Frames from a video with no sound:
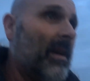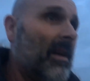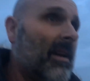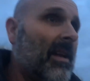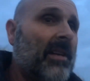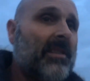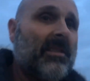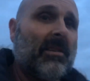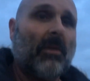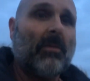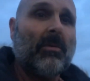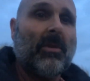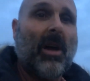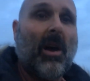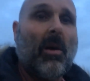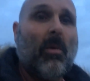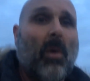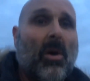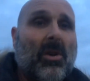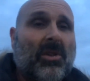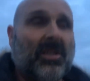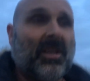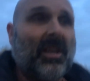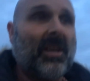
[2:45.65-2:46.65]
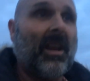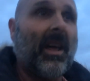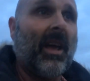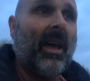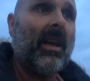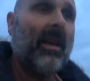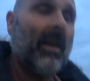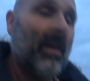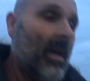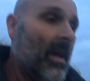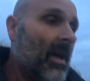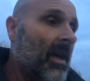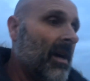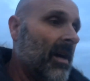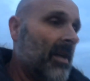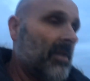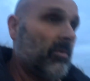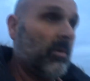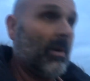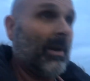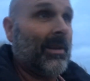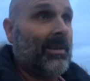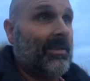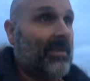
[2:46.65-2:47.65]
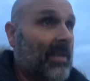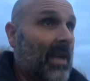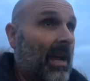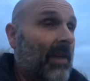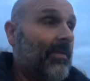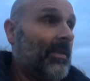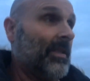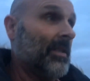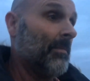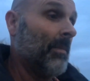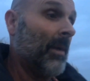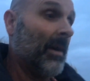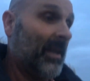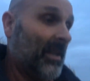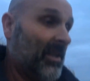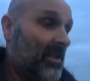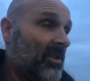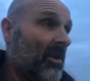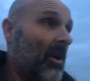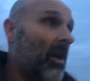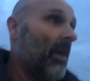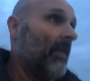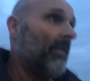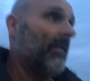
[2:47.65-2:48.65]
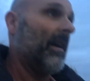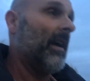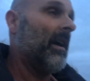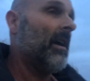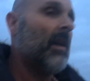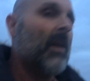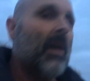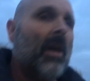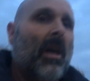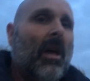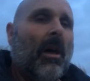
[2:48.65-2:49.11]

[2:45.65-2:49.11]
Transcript: At least I'll know what's in it, as well as saving the money side of it.